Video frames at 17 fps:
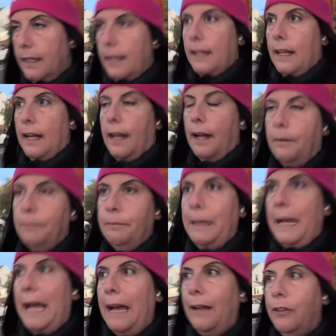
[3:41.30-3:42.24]

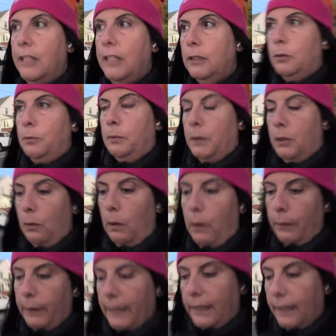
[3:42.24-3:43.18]
how things were
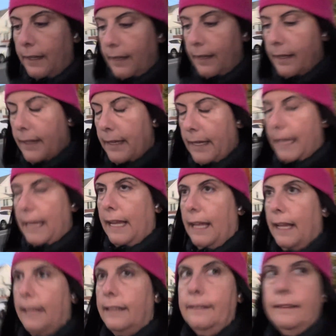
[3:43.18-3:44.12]
growing.
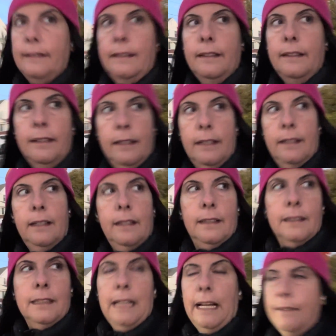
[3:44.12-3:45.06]
And
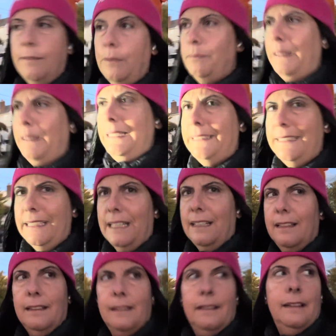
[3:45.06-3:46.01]
kind of amazing,
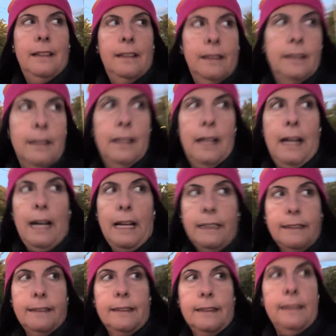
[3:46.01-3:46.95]

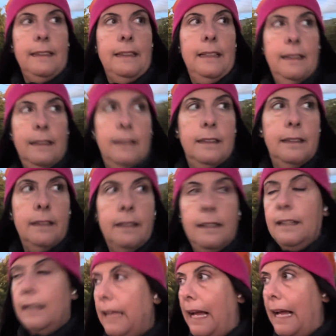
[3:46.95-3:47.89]
honestly,
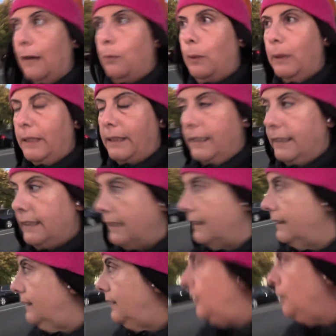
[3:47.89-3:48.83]
how quickly
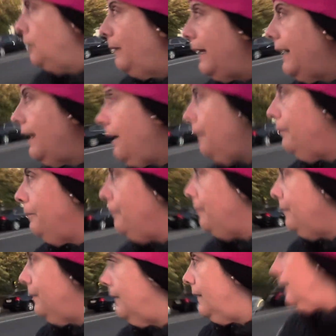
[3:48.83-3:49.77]
things do add up.
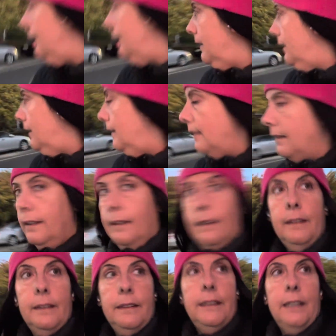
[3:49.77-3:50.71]

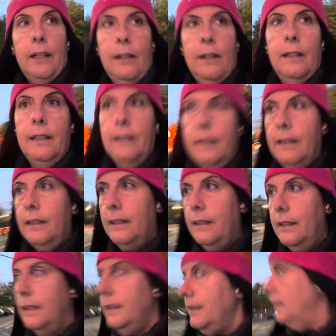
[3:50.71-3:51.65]
So
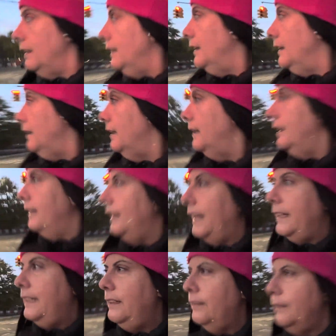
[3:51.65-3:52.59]

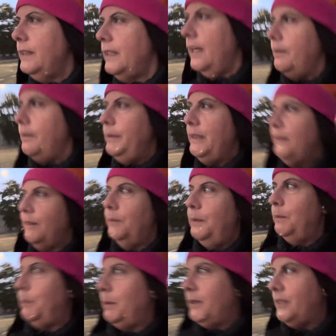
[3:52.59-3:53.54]
I'm hearing
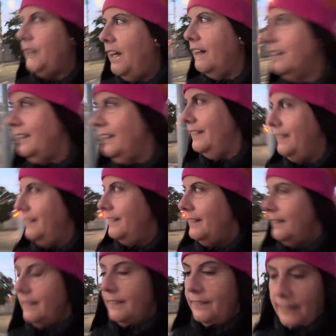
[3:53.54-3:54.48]
people talk.
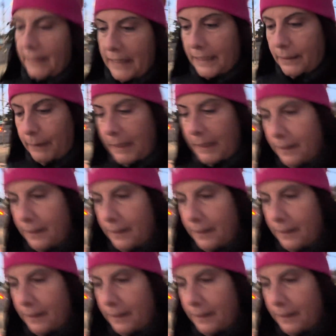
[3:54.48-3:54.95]
Anyway,